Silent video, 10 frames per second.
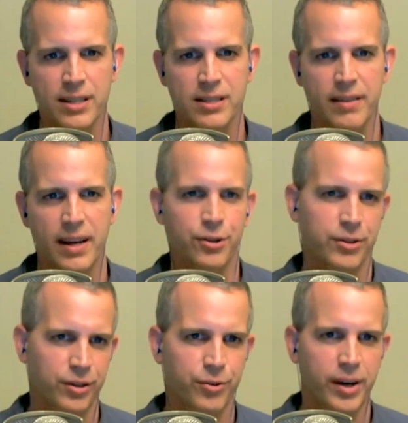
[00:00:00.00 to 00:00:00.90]
and then you can
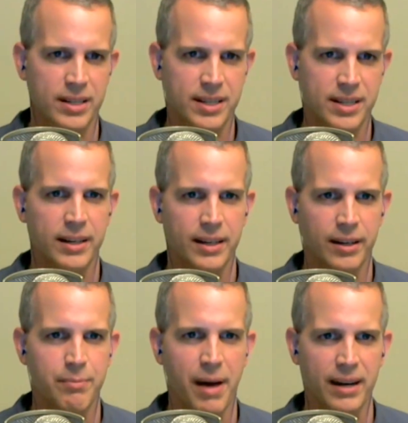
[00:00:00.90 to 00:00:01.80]
create a secondary
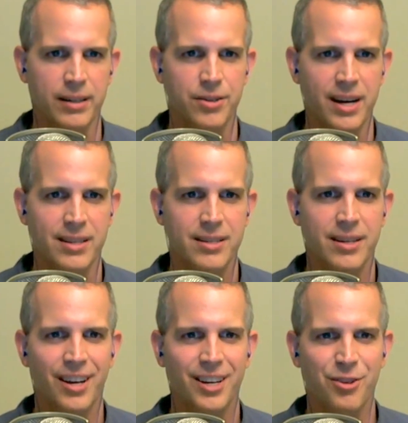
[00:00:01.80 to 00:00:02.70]
MAC address.
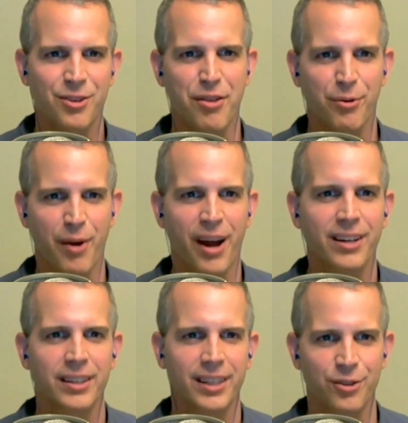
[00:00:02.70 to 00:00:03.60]
So theoretically, you